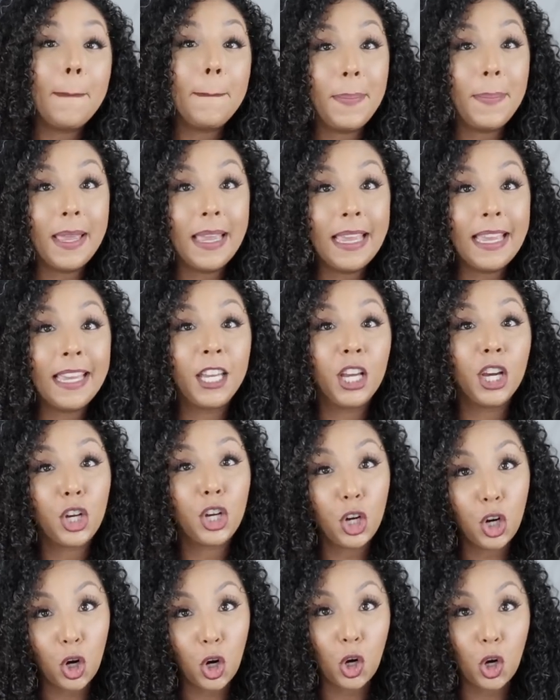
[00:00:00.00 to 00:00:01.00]
big,
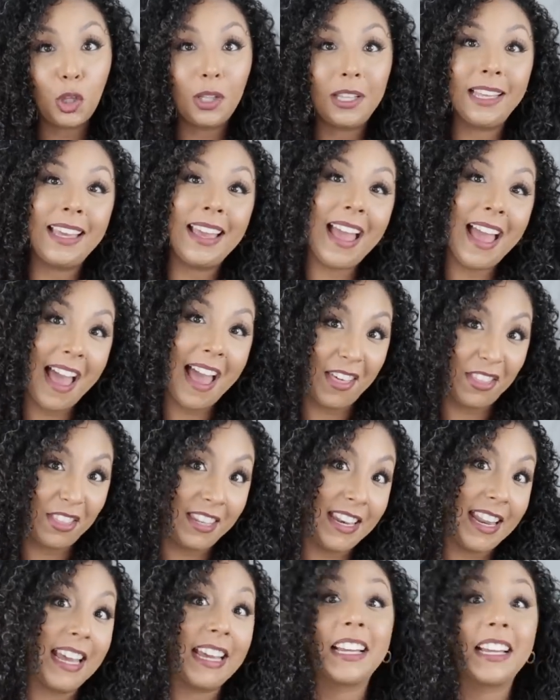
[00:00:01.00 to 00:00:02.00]
curly,
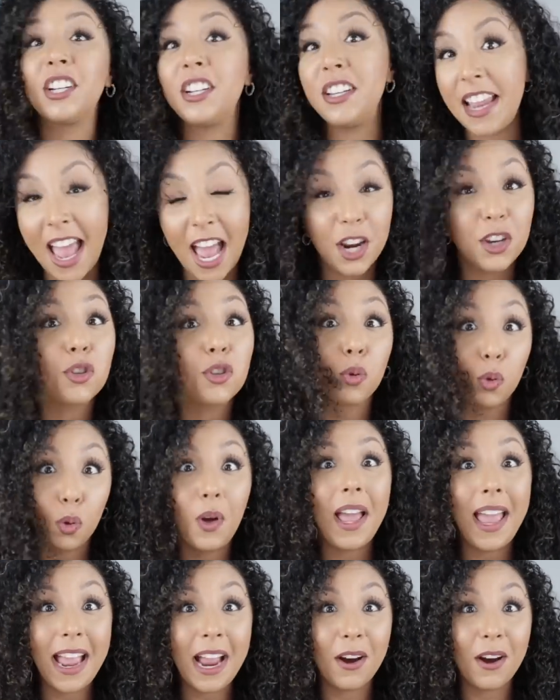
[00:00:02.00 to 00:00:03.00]
ethnic, natural
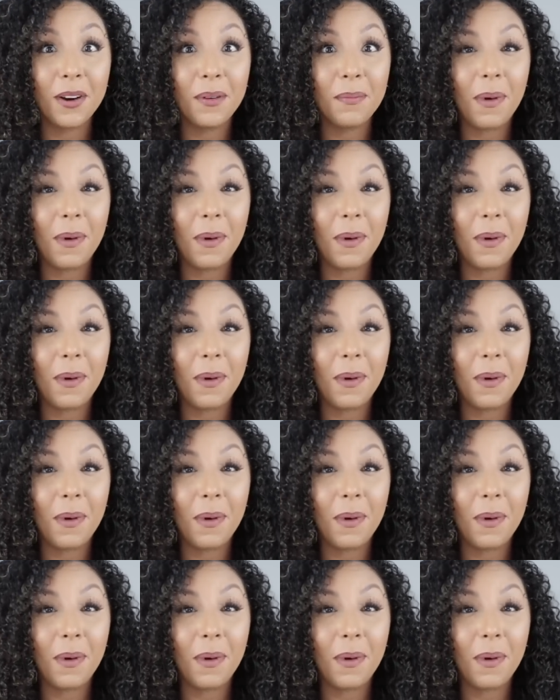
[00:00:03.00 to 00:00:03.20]
hair in